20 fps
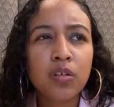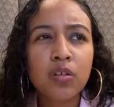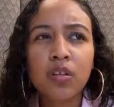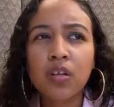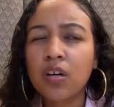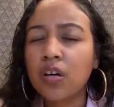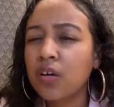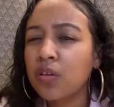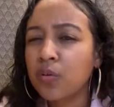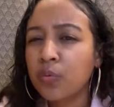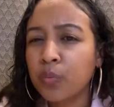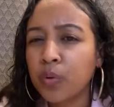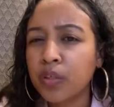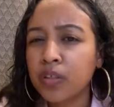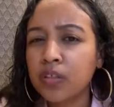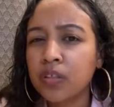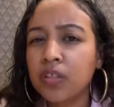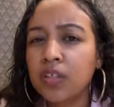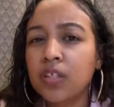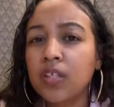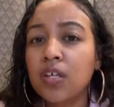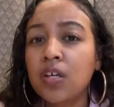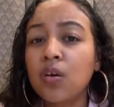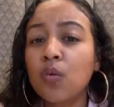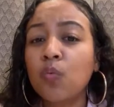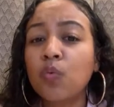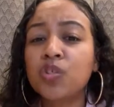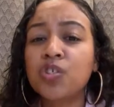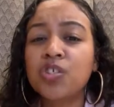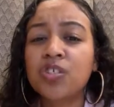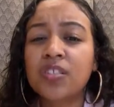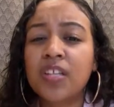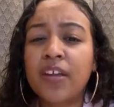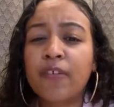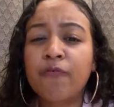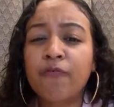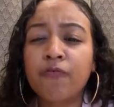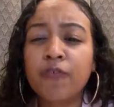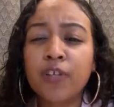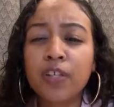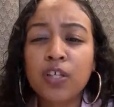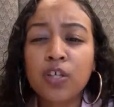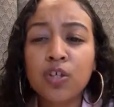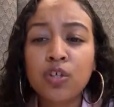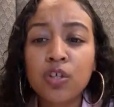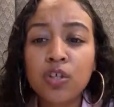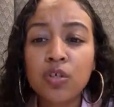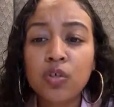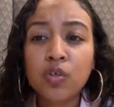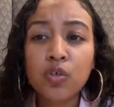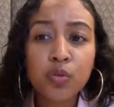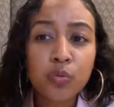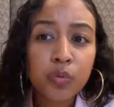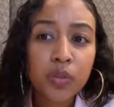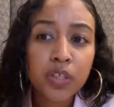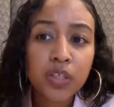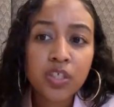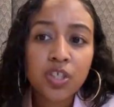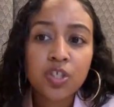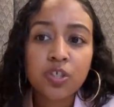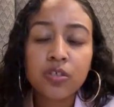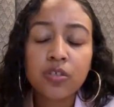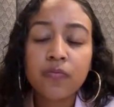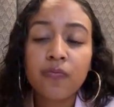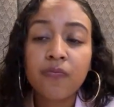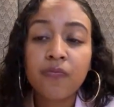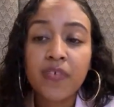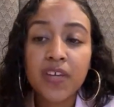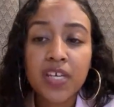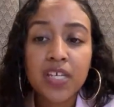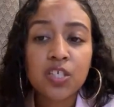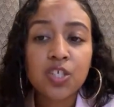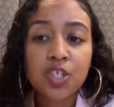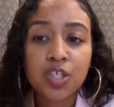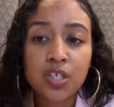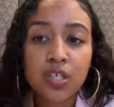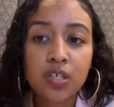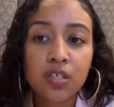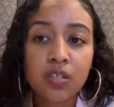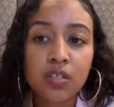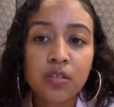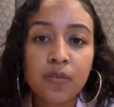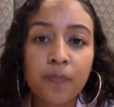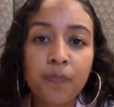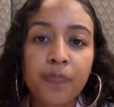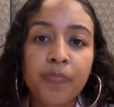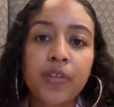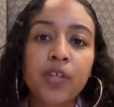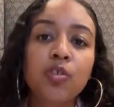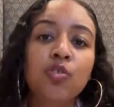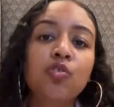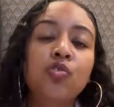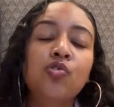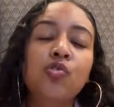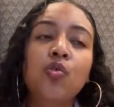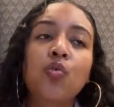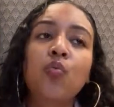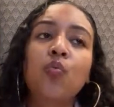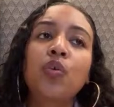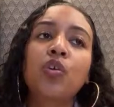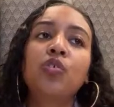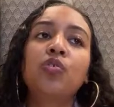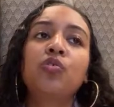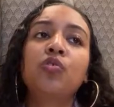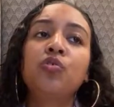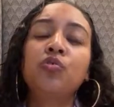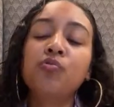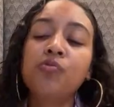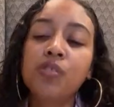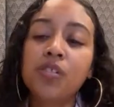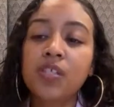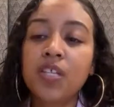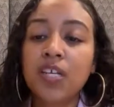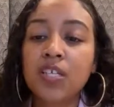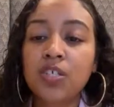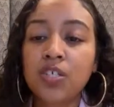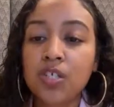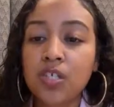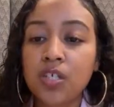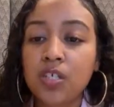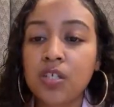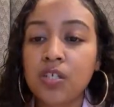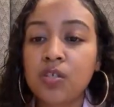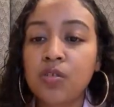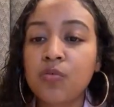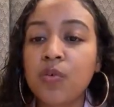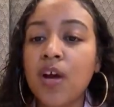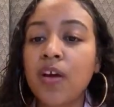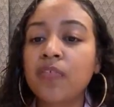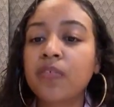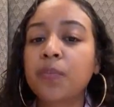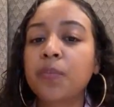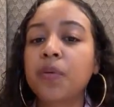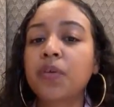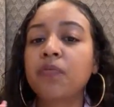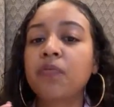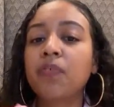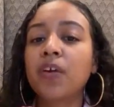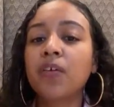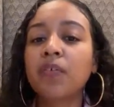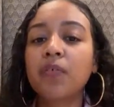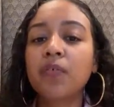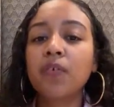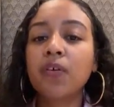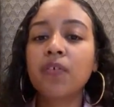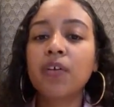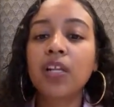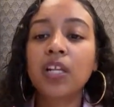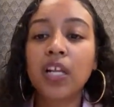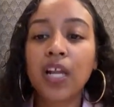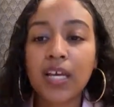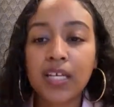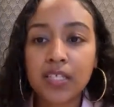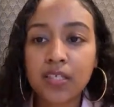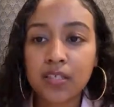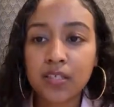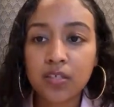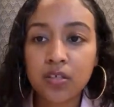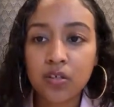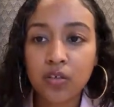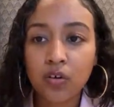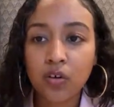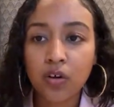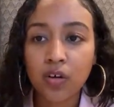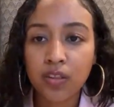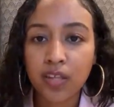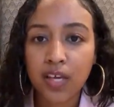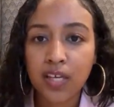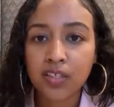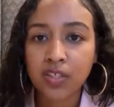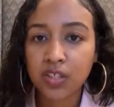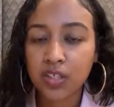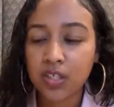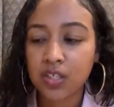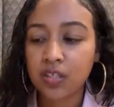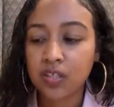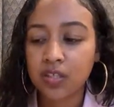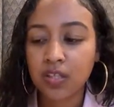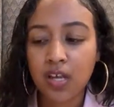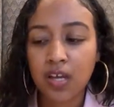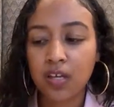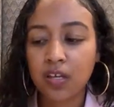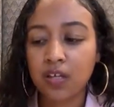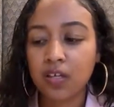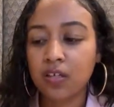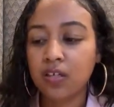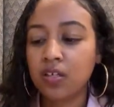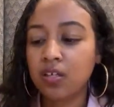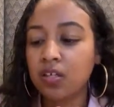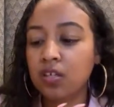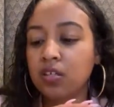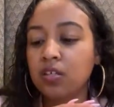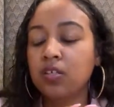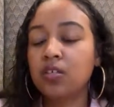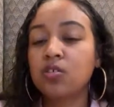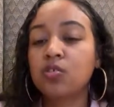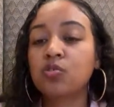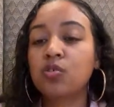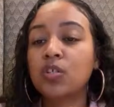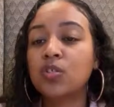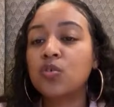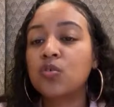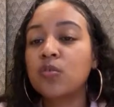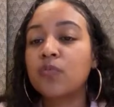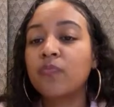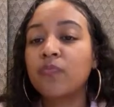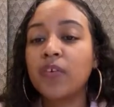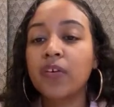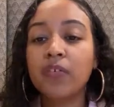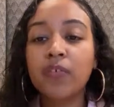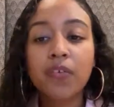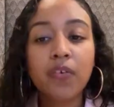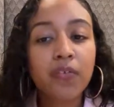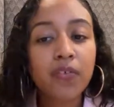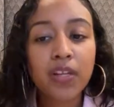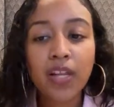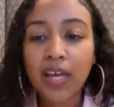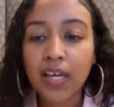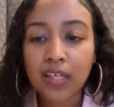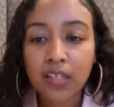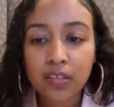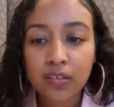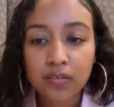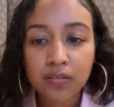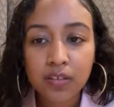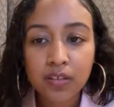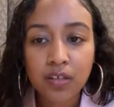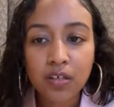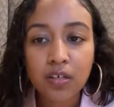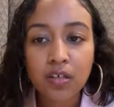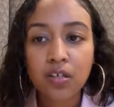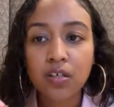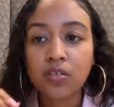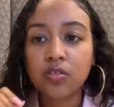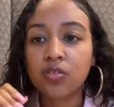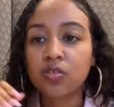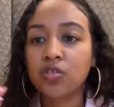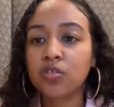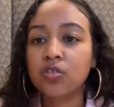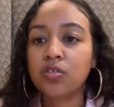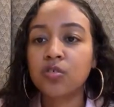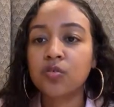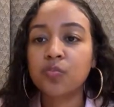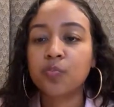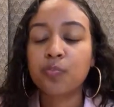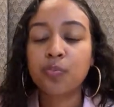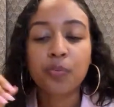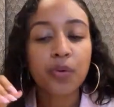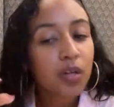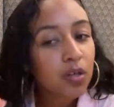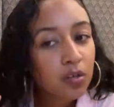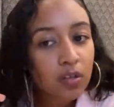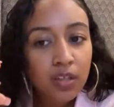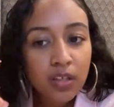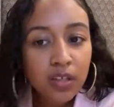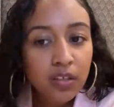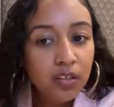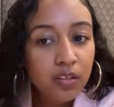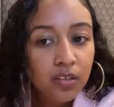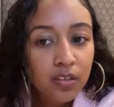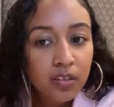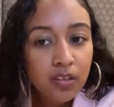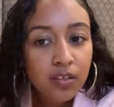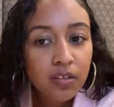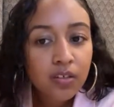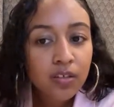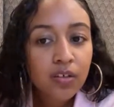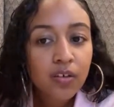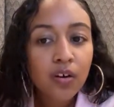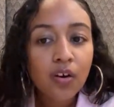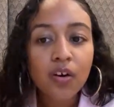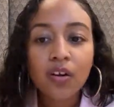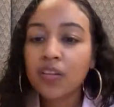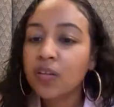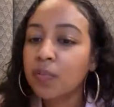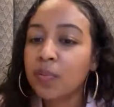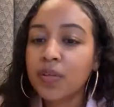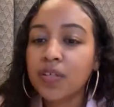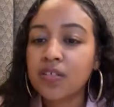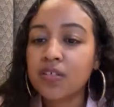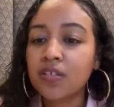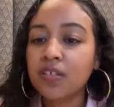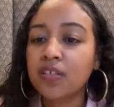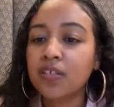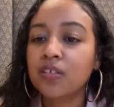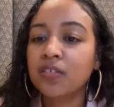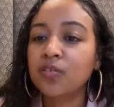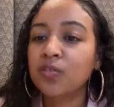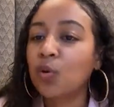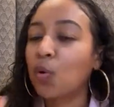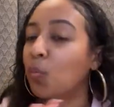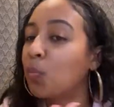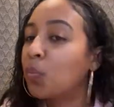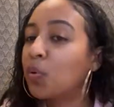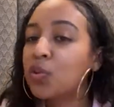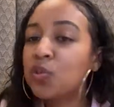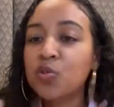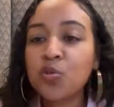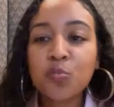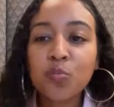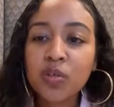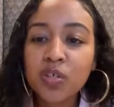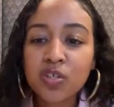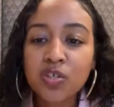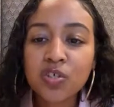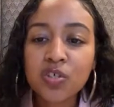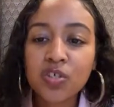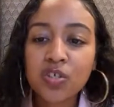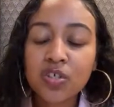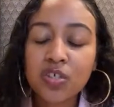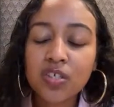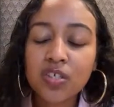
or the other one, which is like really gooey vegan cheese. So when you're using that cheese, you have to be very, very light on that cheese. Like, so I told them very, very light. Just sprinkle it on the pizza. Don't put too much.